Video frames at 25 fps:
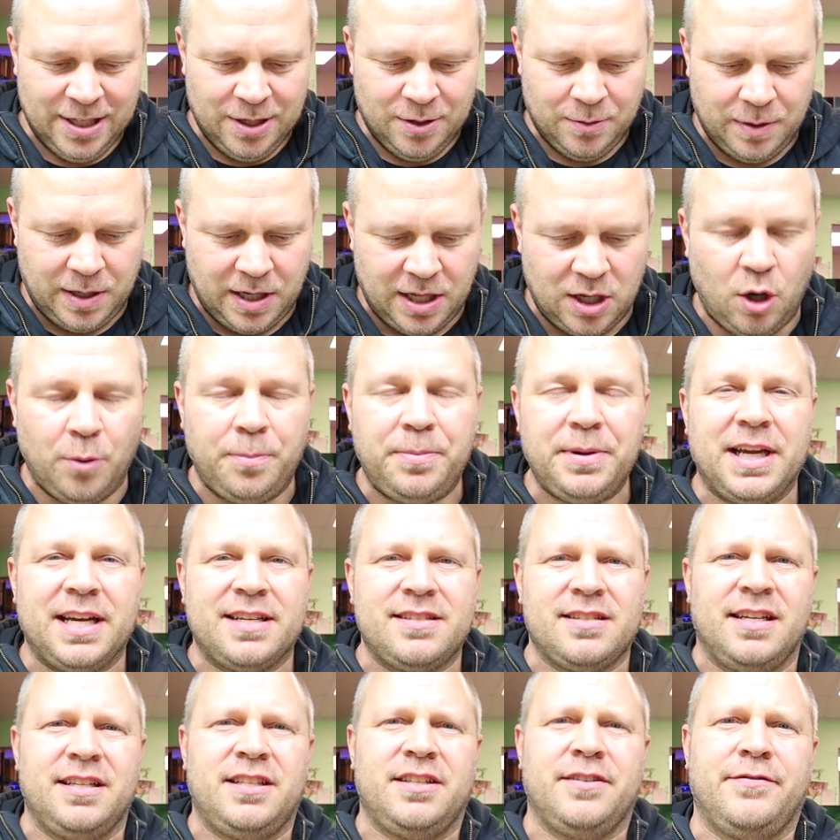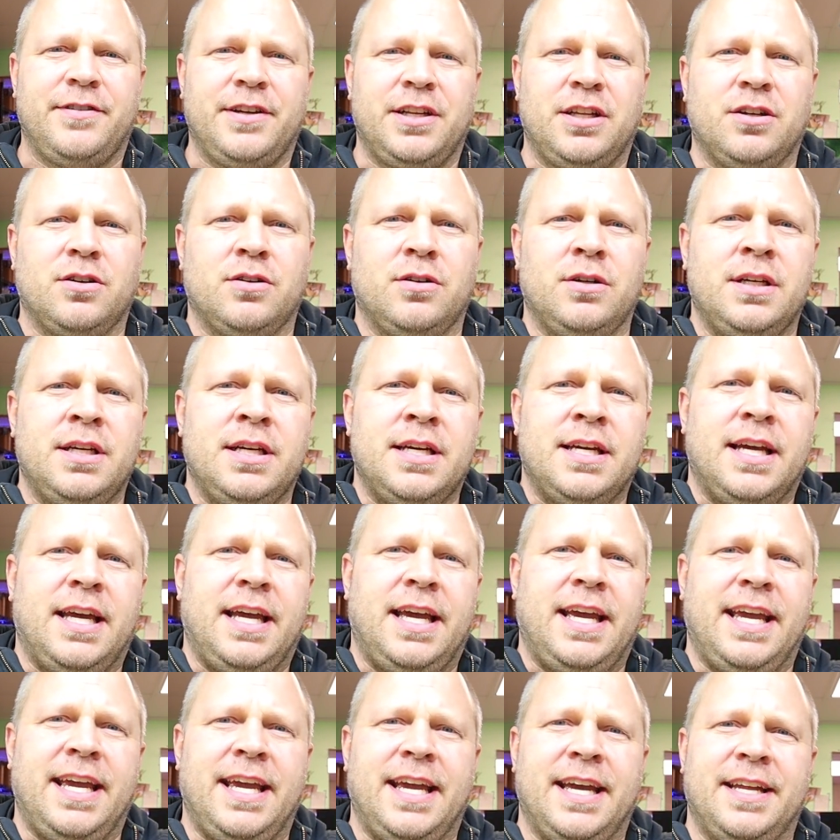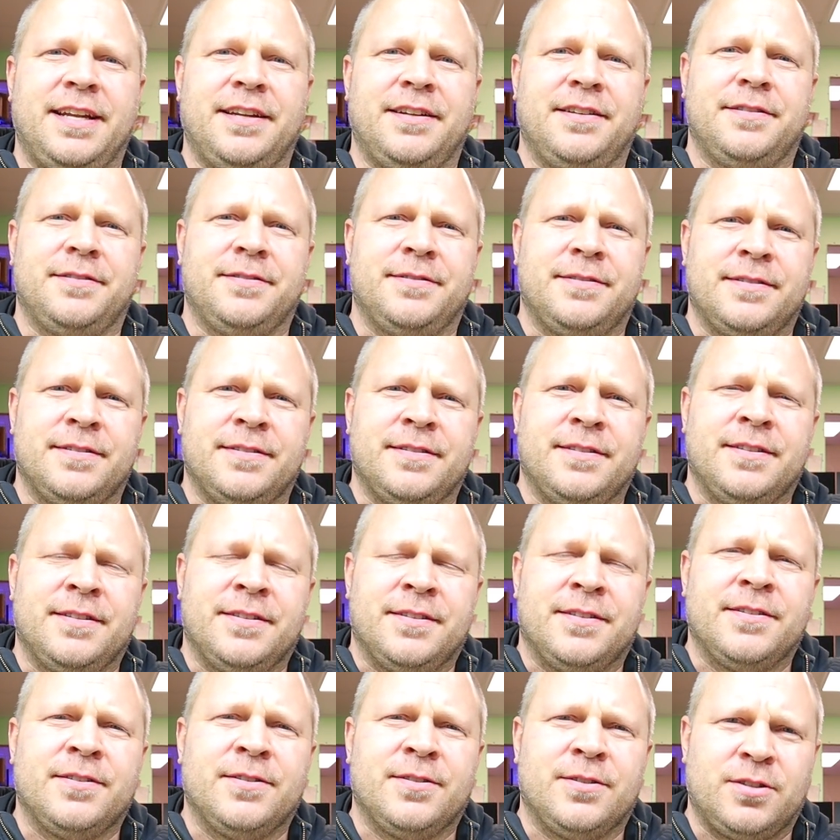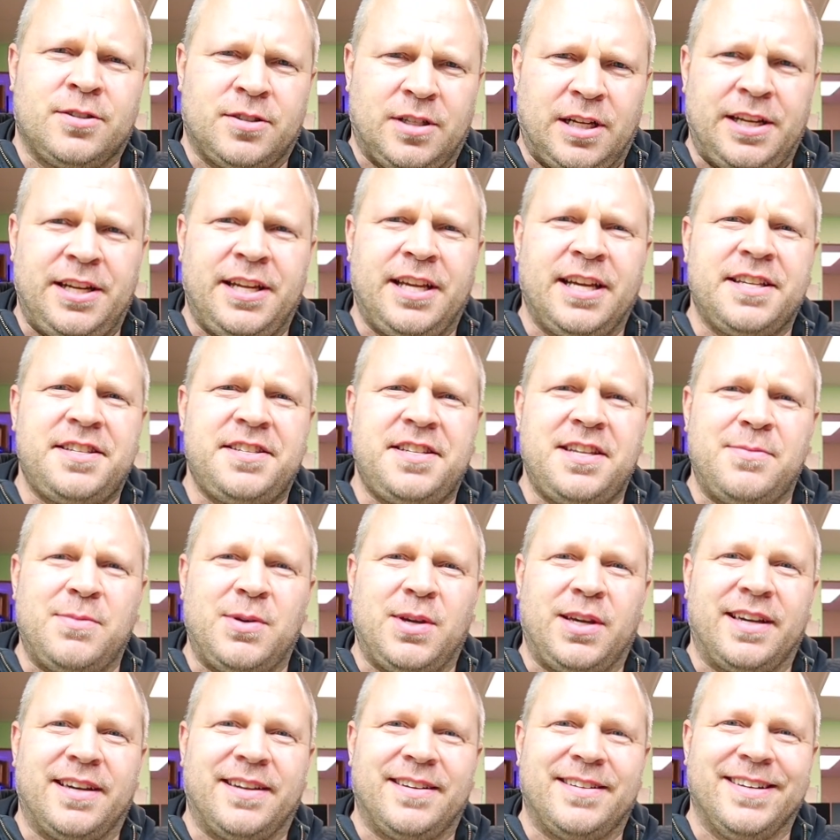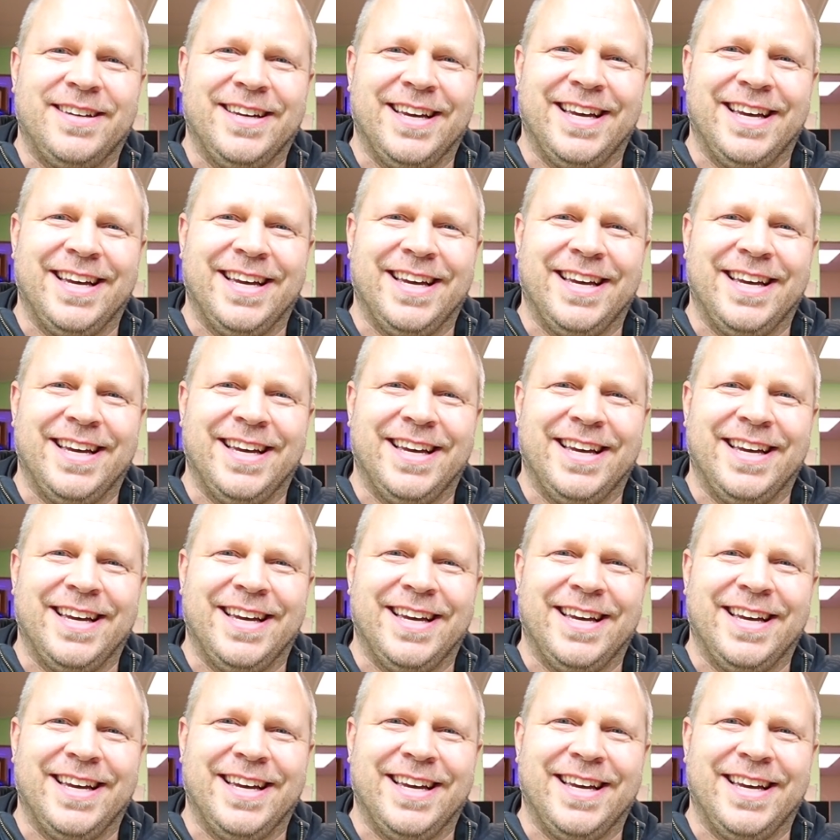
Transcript: well, I hope you guys liked the video and glad you guys see me again.